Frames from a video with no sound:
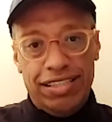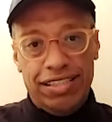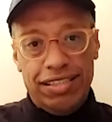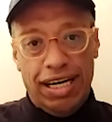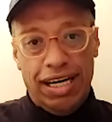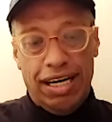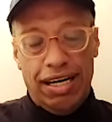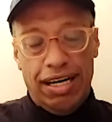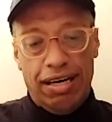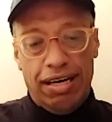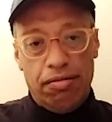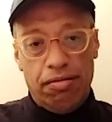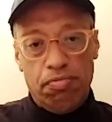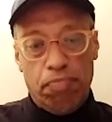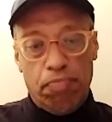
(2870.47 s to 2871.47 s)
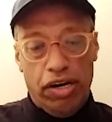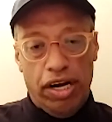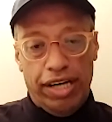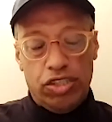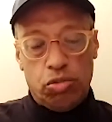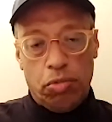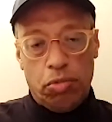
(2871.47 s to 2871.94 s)
Um,
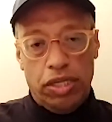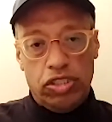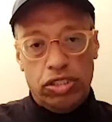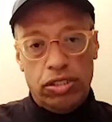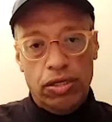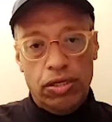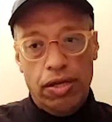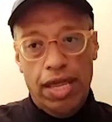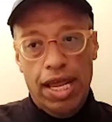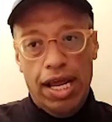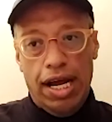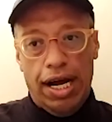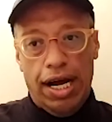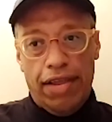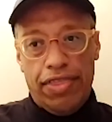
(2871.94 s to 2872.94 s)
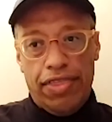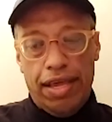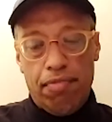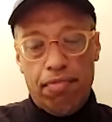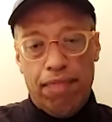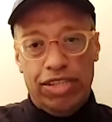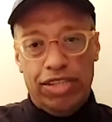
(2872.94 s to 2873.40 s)

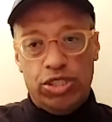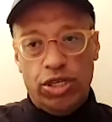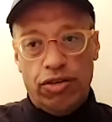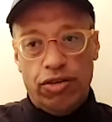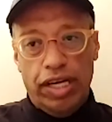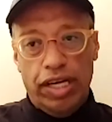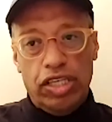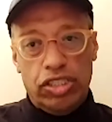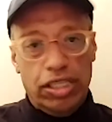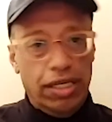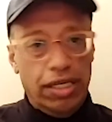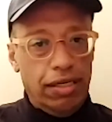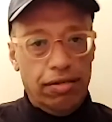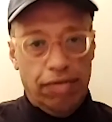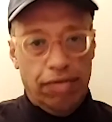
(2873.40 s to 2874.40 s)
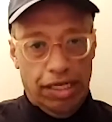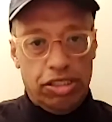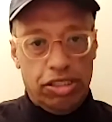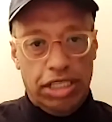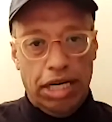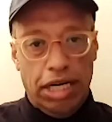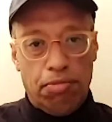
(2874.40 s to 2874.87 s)
I more than we
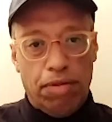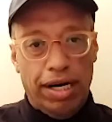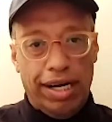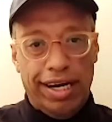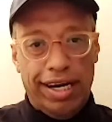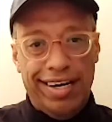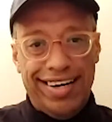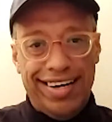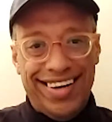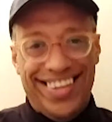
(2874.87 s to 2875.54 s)
with the Gen Z.